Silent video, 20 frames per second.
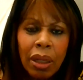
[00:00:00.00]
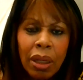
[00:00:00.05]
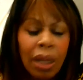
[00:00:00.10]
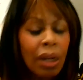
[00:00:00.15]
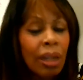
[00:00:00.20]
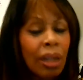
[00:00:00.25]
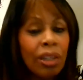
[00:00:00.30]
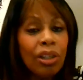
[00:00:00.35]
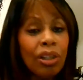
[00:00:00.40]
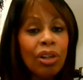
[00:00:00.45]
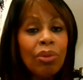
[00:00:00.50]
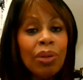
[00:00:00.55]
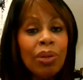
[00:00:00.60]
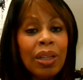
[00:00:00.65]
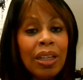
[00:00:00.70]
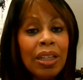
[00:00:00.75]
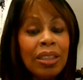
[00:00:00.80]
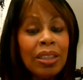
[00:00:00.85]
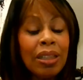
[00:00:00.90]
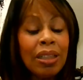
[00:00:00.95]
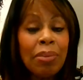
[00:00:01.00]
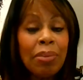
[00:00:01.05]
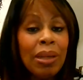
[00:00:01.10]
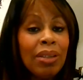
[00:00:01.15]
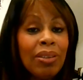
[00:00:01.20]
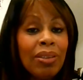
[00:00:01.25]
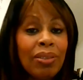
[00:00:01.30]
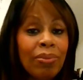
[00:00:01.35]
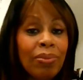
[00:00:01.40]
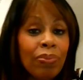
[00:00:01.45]
And I don't know what it is. I
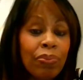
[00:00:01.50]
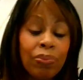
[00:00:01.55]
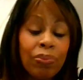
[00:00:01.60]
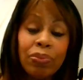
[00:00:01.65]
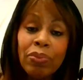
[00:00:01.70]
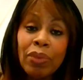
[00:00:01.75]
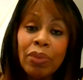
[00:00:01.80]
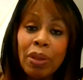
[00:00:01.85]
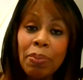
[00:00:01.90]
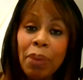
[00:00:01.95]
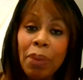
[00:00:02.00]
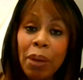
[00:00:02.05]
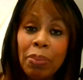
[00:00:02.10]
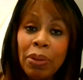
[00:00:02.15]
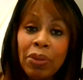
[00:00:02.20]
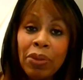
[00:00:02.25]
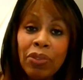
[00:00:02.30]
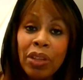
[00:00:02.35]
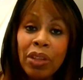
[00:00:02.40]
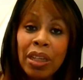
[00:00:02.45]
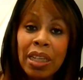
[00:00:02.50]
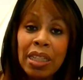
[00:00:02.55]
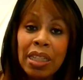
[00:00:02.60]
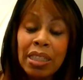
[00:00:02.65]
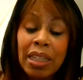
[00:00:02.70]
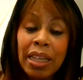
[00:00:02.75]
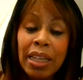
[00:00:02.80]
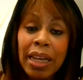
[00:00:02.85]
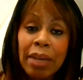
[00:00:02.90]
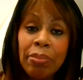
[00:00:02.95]
mean, the public think
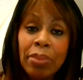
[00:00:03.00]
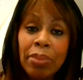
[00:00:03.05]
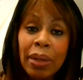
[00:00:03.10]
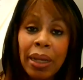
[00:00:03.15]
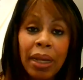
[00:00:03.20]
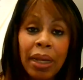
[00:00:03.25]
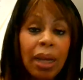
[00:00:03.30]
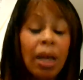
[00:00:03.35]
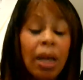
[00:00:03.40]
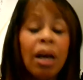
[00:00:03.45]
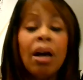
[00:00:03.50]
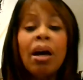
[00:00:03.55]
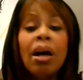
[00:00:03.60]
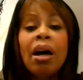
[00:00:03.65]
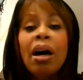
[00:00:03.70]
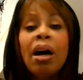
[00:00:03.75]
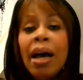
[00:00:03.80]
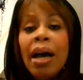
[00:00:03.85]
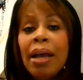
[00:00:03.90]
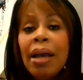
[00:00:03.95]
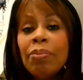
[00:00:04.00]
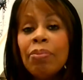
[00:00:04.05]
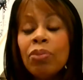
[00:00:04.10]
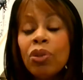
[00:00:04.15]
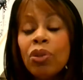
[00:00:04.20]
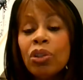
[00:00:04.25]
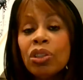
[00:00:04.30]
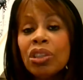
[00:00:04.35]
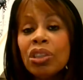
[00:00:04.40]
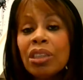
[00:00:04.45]
he's a game player. I'm
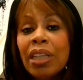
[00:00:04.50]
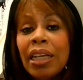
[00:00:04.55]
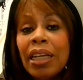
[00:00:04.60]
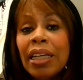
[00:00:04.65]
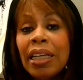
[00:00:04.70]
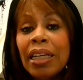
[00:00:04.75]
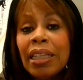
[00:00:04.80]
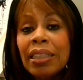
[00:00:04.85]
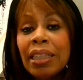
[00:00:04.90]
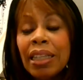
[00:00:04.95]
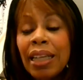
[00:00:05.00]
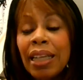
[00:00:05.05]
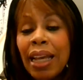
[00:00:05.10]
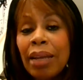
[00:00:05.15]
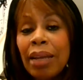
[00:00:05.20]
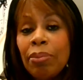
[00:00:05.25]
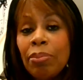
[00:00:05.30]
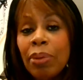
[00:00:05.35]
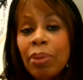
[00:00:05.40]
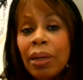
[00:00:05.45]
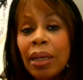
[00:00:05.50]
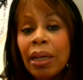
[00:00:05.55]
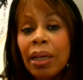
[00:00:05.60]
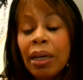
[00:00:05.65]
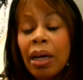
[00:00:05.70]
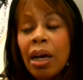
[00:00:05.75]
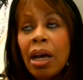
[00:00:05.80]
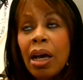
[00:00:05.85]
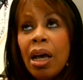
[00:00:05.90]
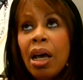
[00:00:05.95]
not saying he's a game
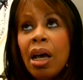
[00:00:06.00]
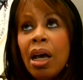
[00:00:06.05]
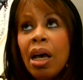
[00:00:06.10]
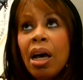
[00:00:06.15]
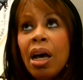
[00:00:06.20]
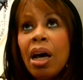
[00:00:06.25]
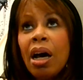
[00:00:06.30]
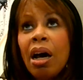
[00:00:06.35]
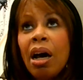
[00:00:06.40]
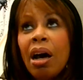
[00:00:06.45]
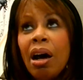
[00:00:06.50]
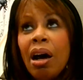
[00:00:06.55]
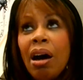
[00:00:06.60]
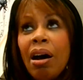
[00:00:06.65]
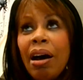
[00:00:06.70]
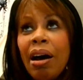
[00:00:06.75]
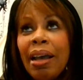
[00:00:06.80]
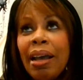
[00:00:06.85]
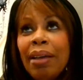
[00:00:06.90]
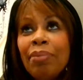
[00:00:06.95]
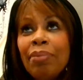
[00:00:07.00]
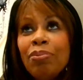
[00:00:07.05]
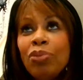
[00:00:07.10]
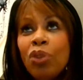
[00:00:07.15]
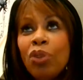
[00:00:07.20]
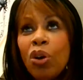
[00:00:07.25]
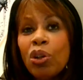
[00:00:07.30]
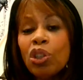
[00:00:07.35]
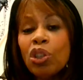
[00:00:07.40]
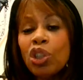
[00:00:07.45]
player. I'm
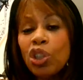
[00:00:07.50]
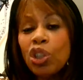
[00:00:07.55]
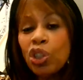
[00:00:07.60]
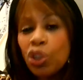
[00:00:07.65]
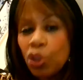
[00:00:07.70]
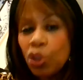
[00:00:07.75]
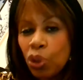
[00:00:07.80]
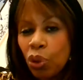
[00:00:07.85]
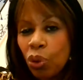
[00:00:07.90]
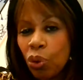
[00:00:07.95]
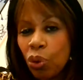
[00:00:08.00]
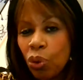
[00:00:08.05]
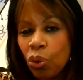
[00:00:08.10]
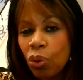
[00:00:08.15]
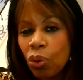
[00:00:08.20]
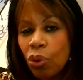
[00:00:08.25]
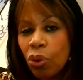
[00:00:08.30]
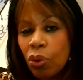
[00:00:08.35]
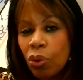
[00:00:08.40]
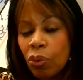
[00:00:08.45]
not sure